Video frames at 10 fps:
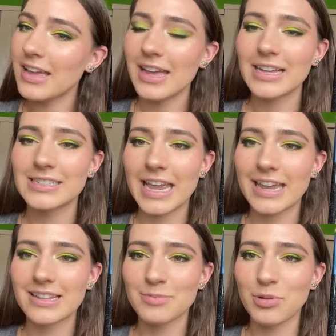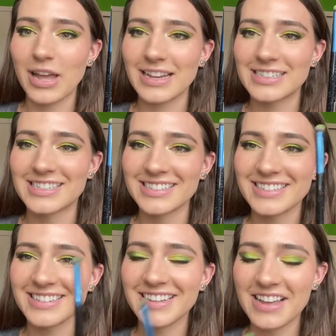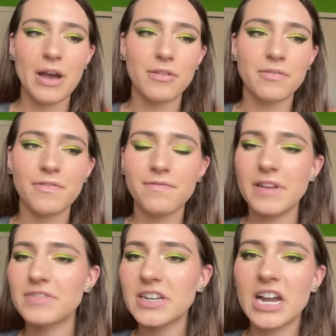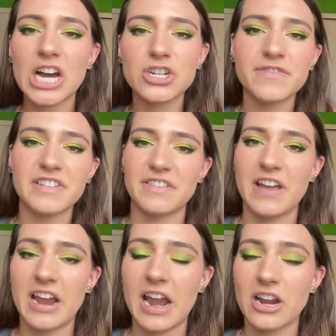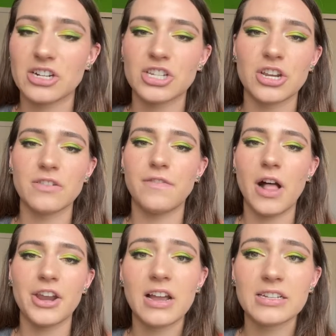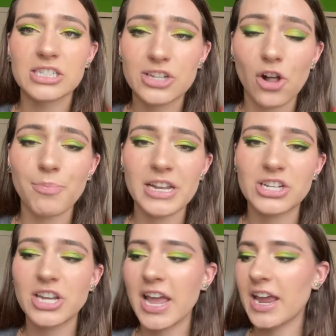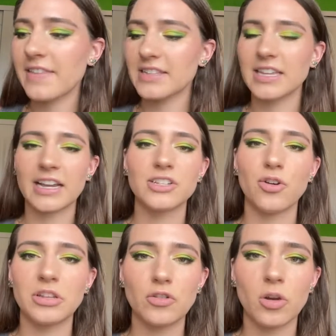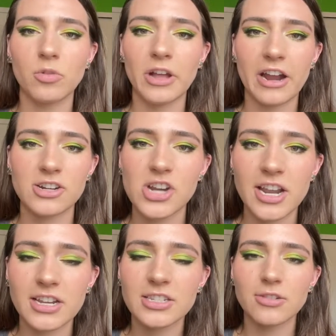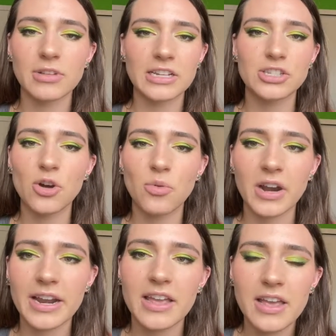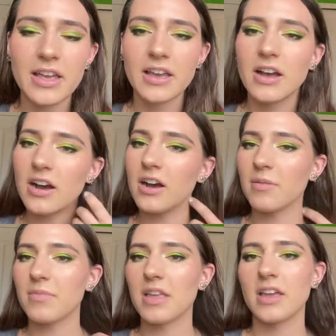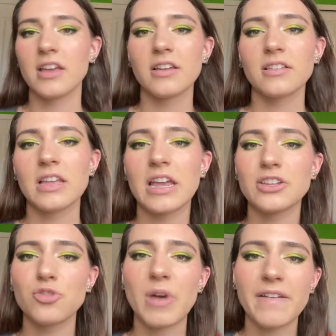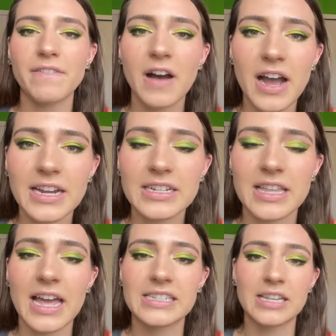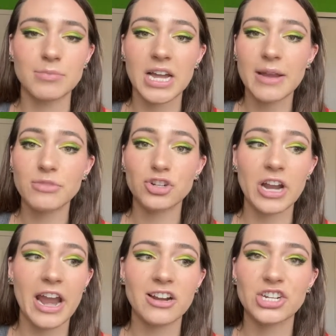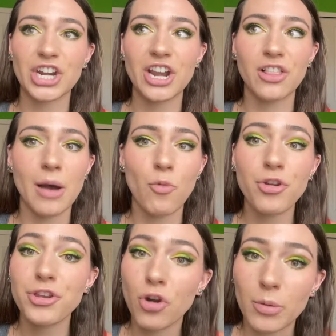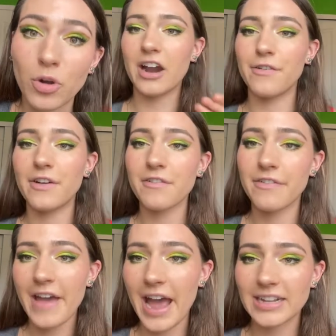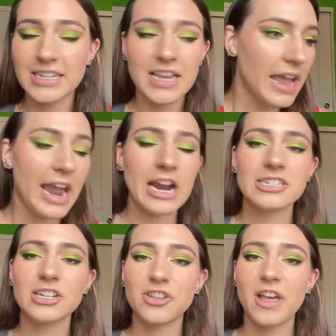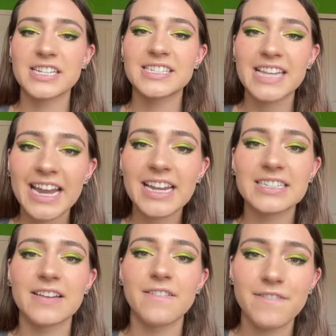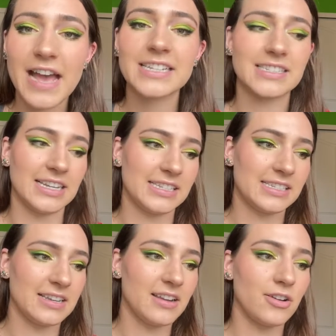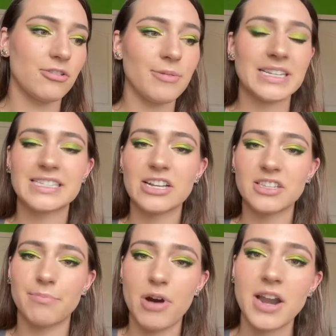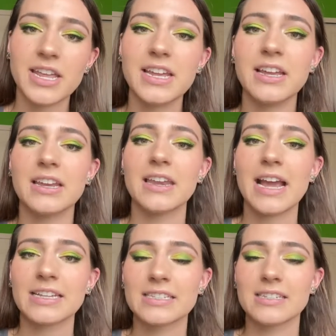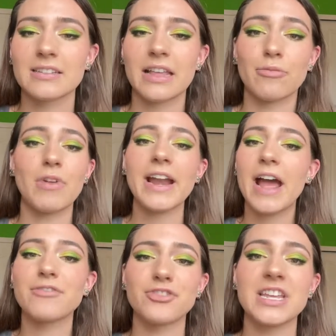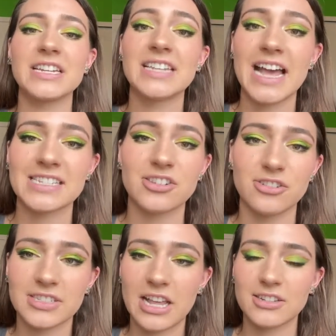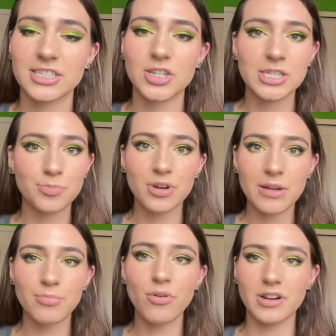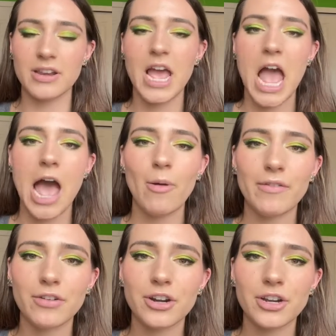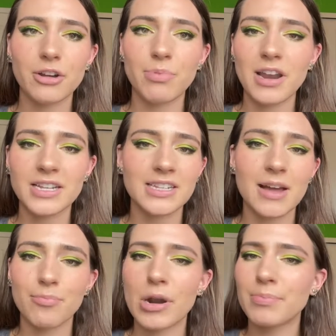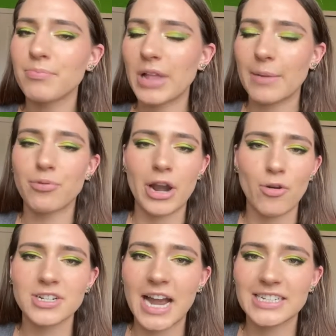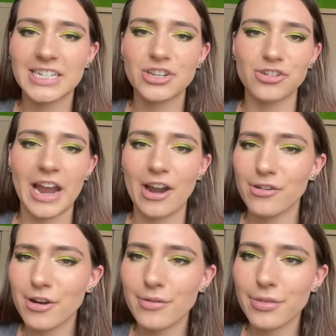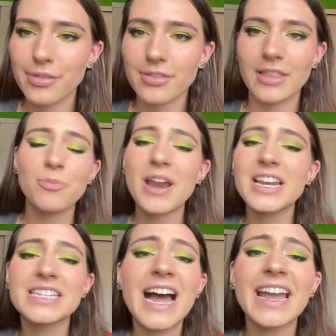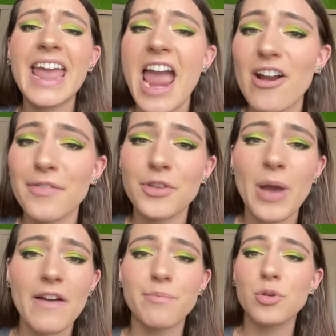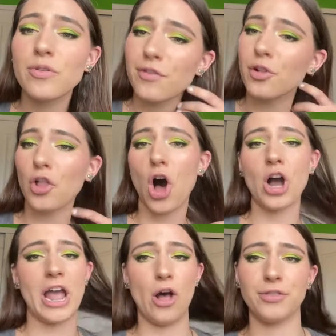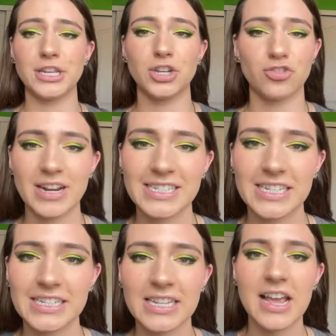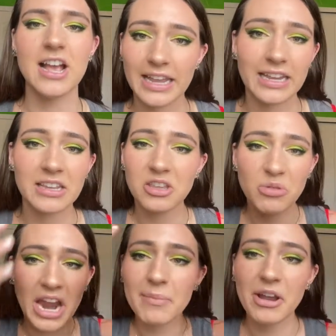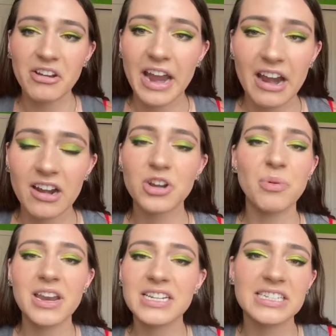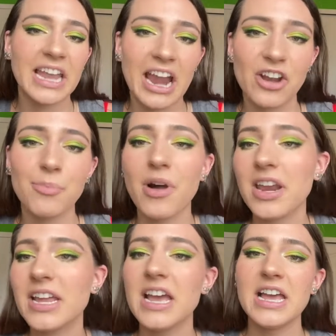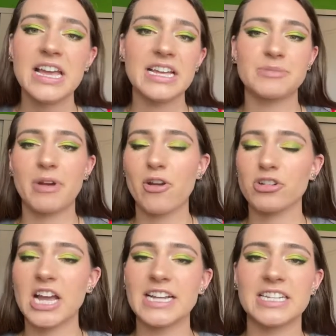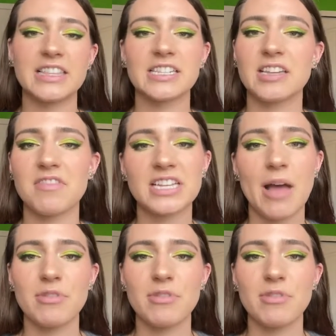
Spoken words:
has taken its place. About 50 to 150 hairs can fall out of your scalp each day, and that's like totally normal hair shedding. So like, don't worry. And you might find that sometimes your hair is shedding a lot more than normal. A fun fact, hair cells are the second fastest growing cells in the body, next, like right after the intestinal cells. So that's pretty important. However, your body's not prioritizing your hair growth. Your body does not care if you have beautiful, long, healthy tresses. Like, you care about your hair. Your body doesn't care. Your body is prioritizing the stuff that's happening